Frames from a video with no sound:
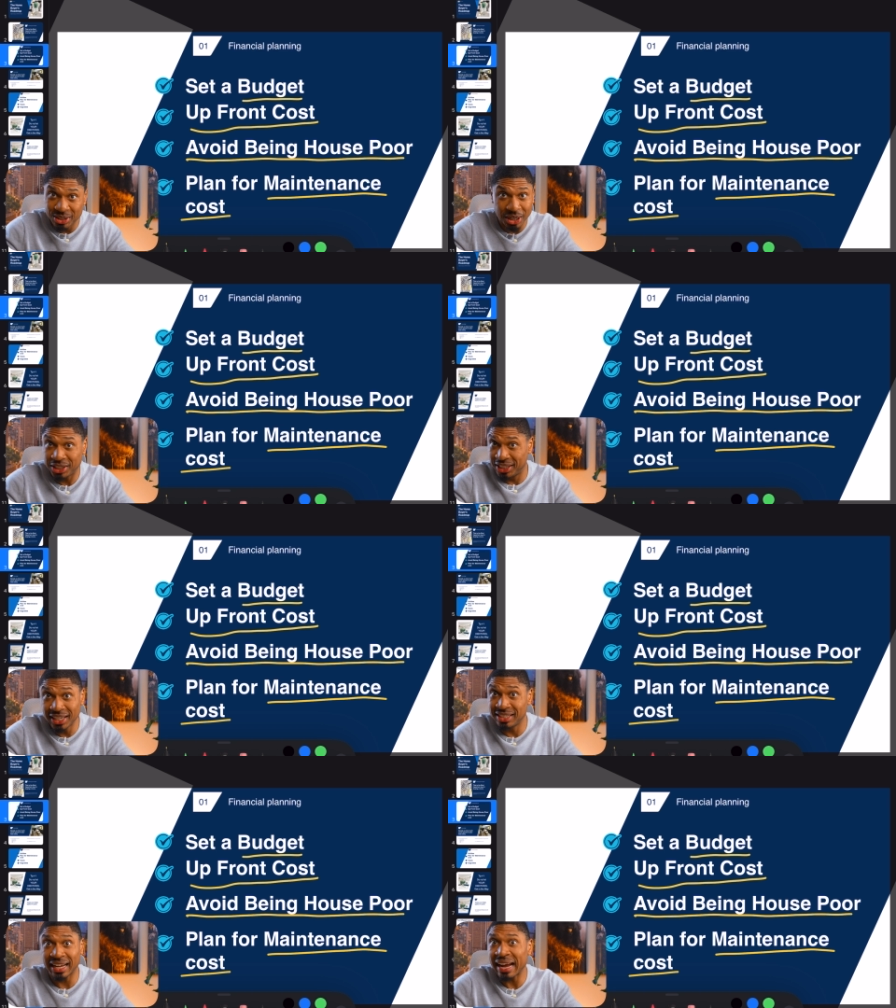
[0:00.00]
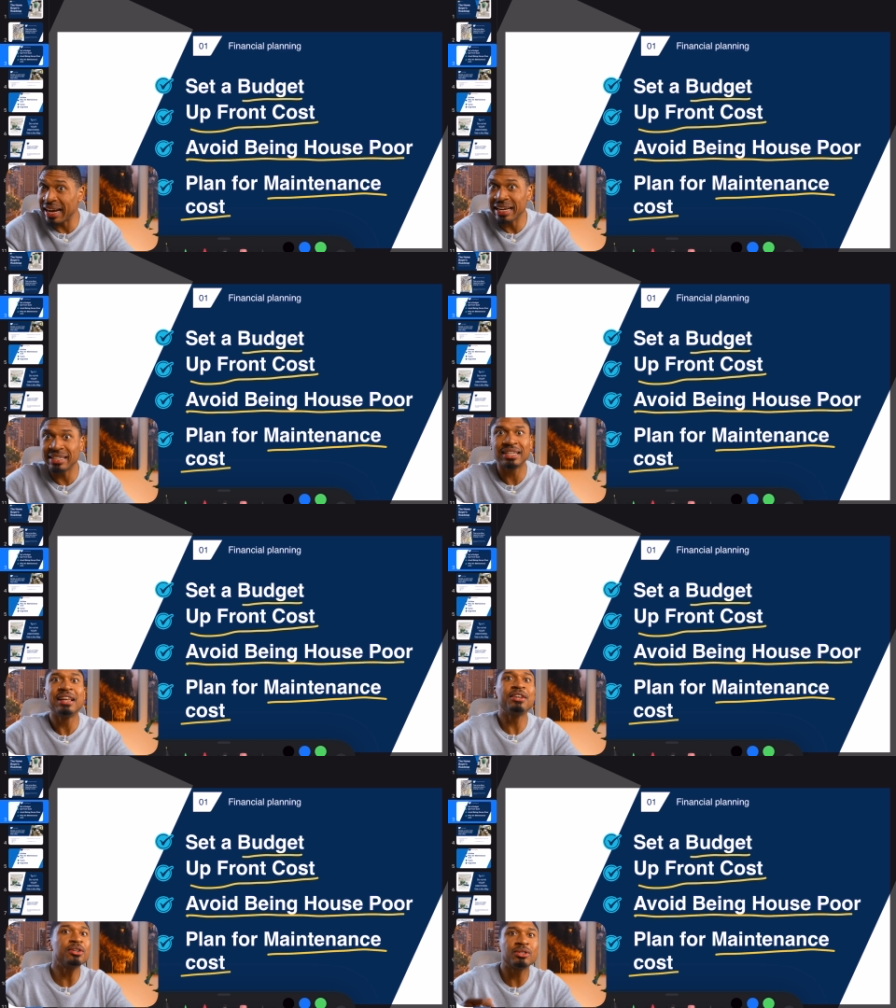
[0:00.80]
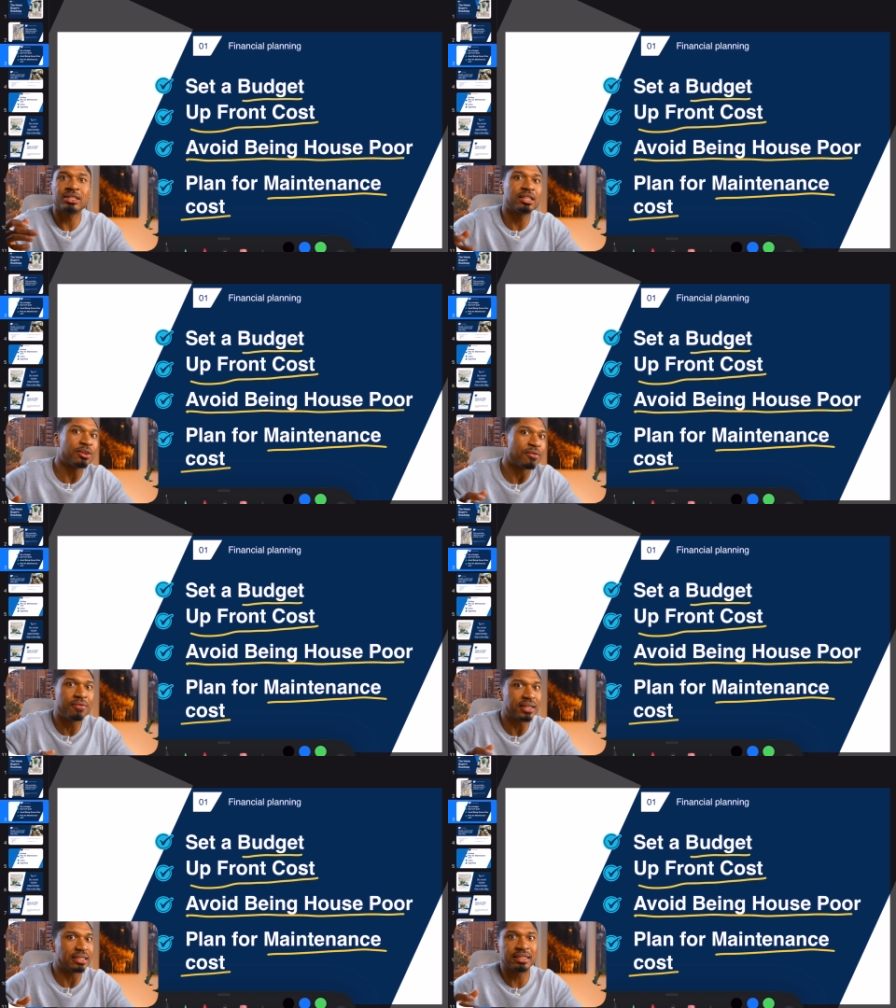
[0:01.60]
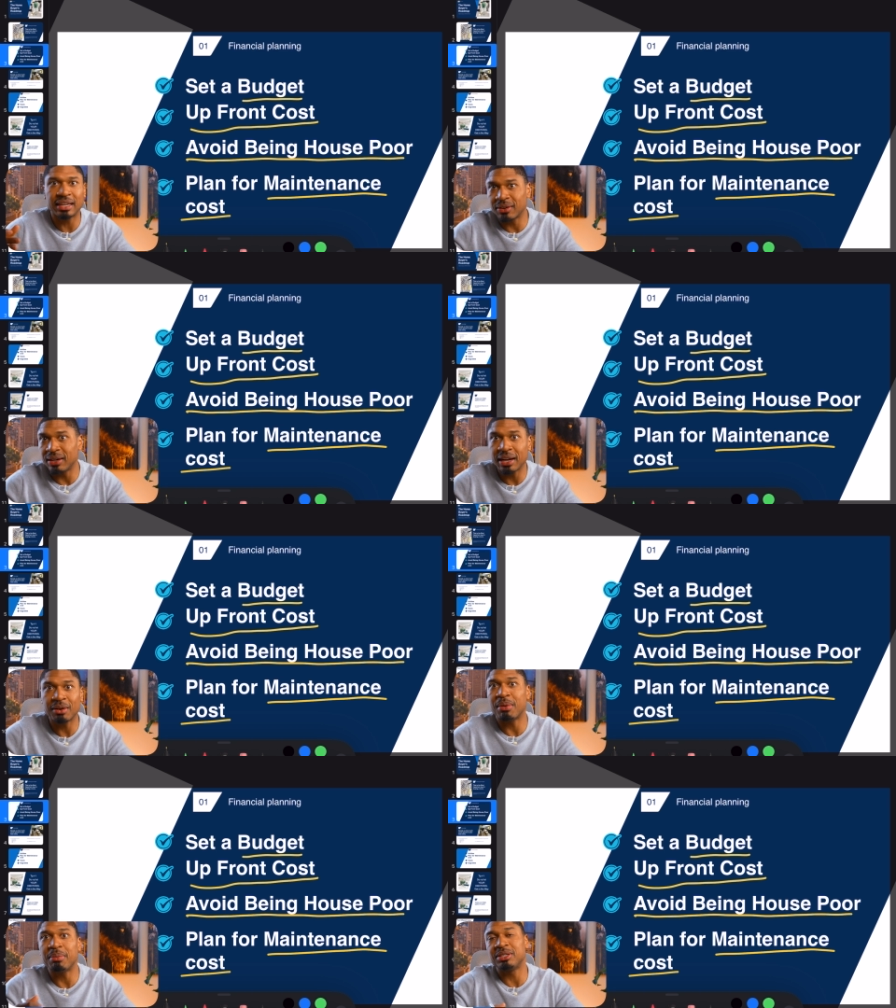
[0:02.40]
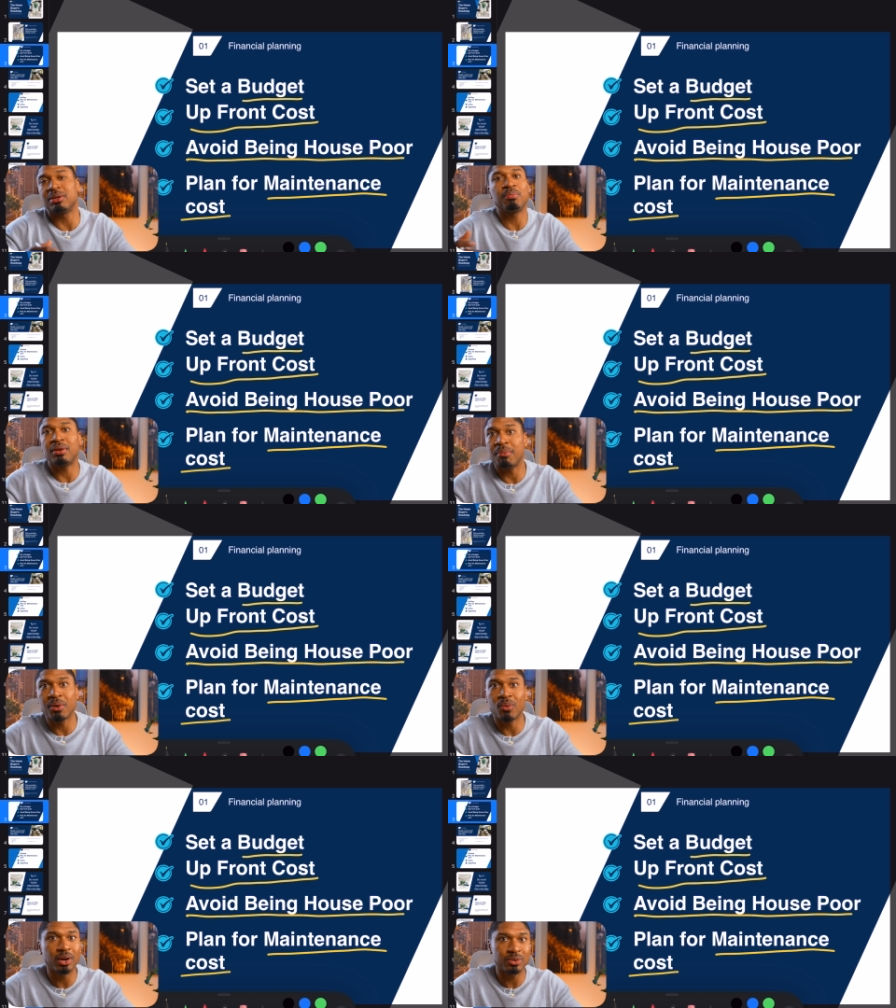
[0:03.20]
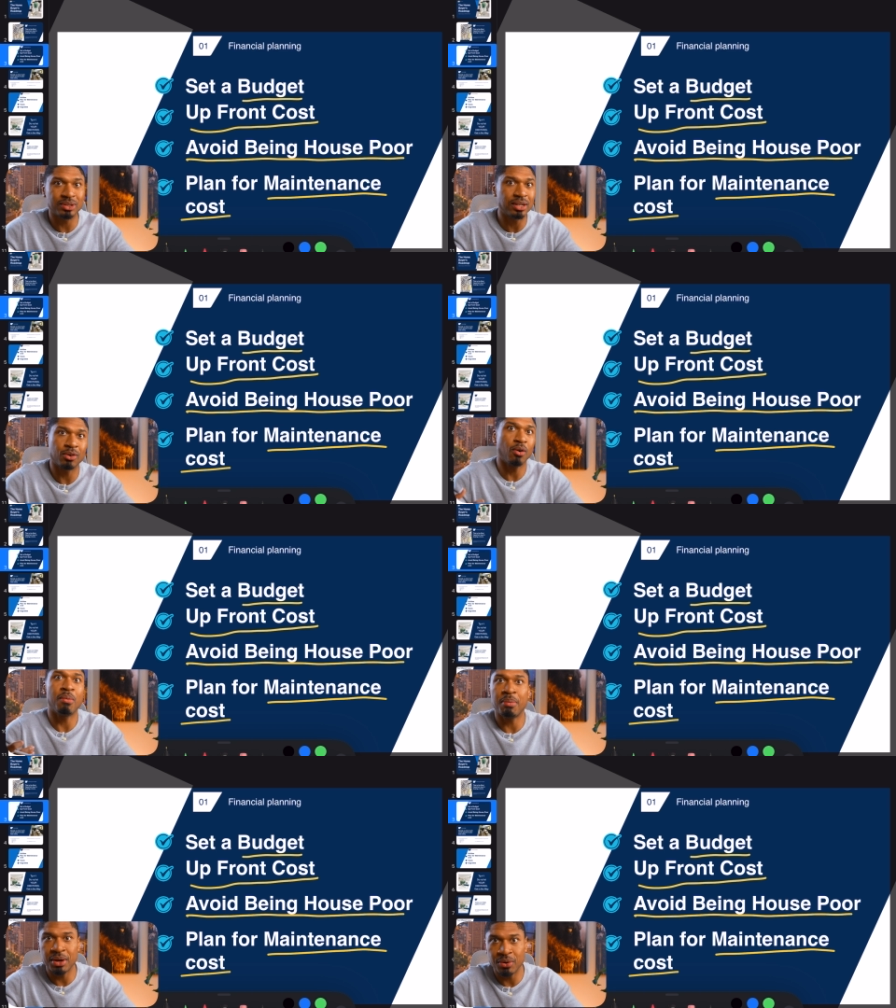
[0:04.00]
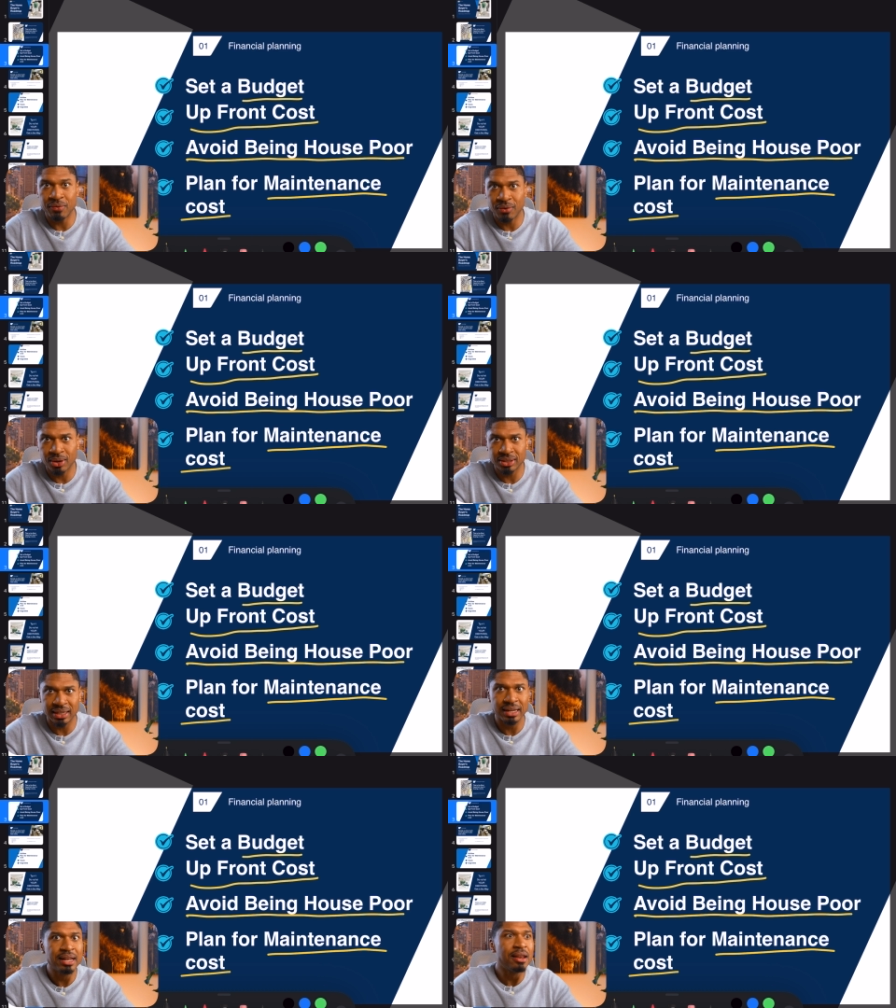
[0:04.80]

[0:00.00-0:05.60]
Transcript: touched since the 80s, just little fixes here and there, maybe some plumbing work was done, or maybe a new faucet.